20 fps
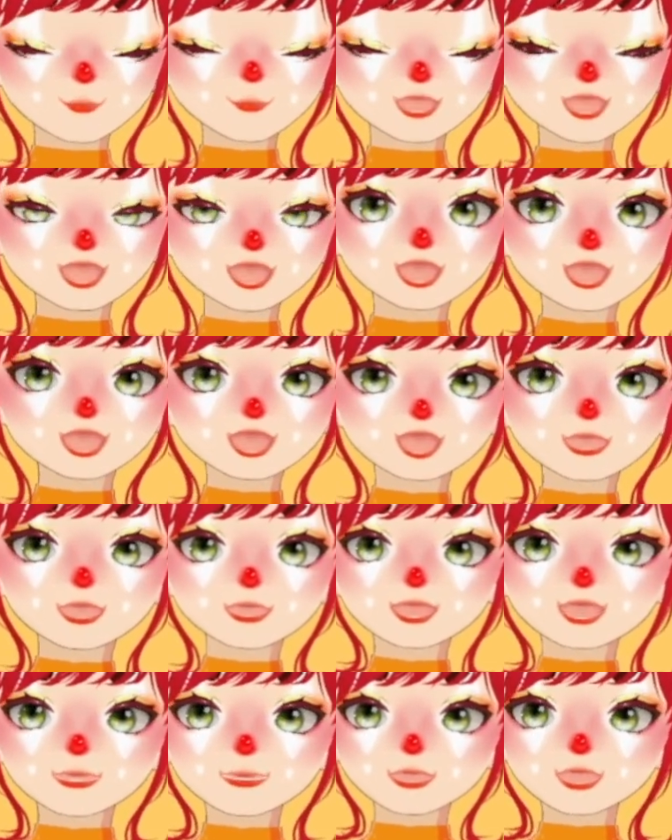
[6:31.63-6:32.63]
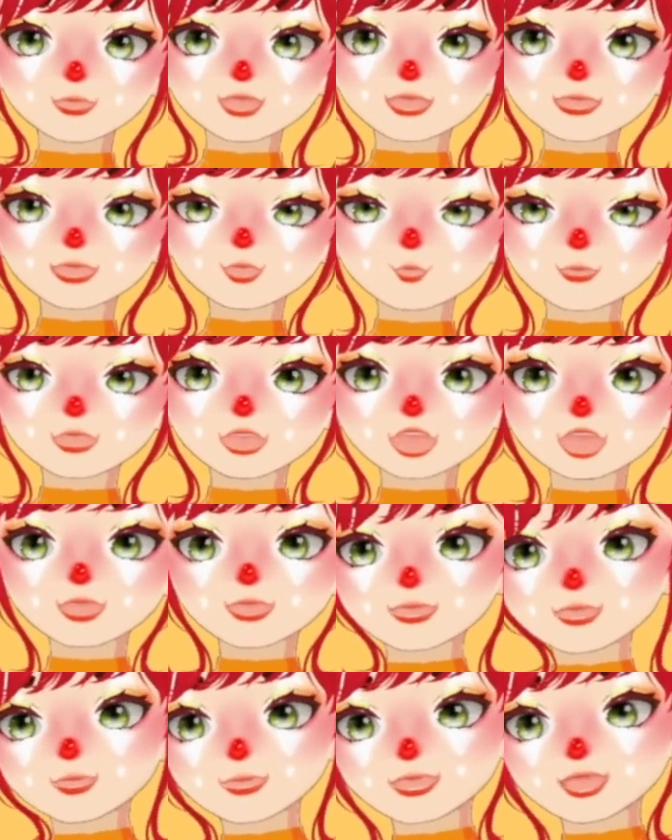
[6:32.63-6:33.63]
Our middle school had
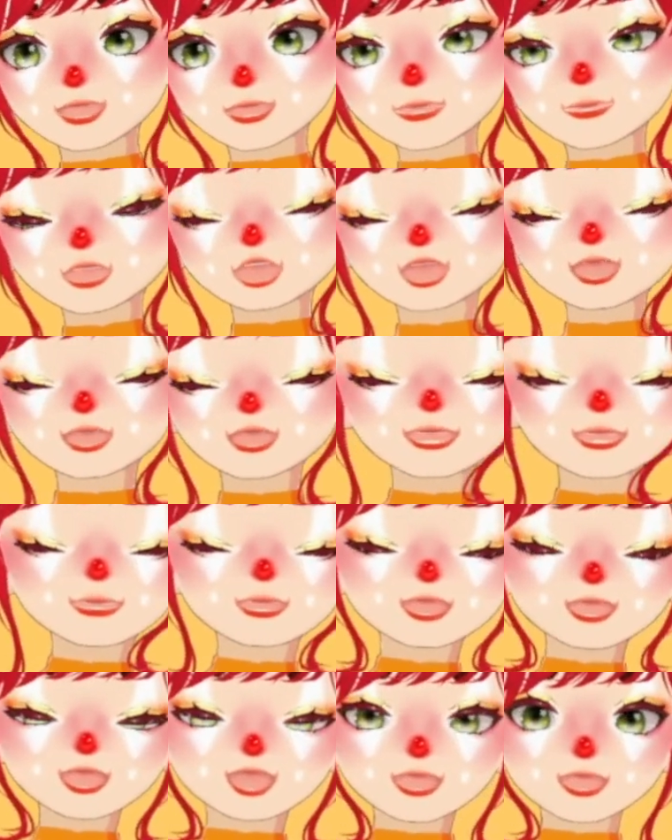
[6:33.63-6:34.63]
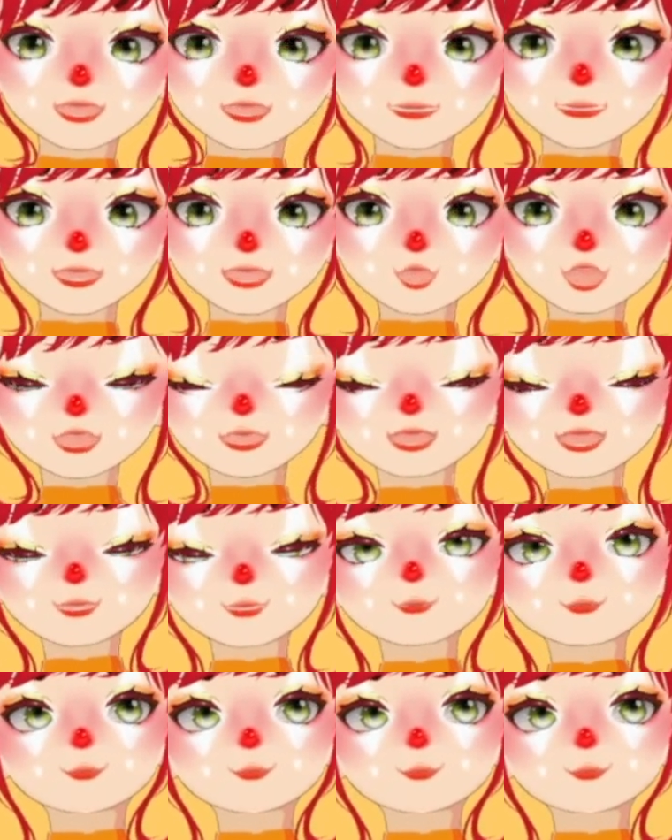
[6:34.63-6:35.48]
consolidated, so I had to go to her school.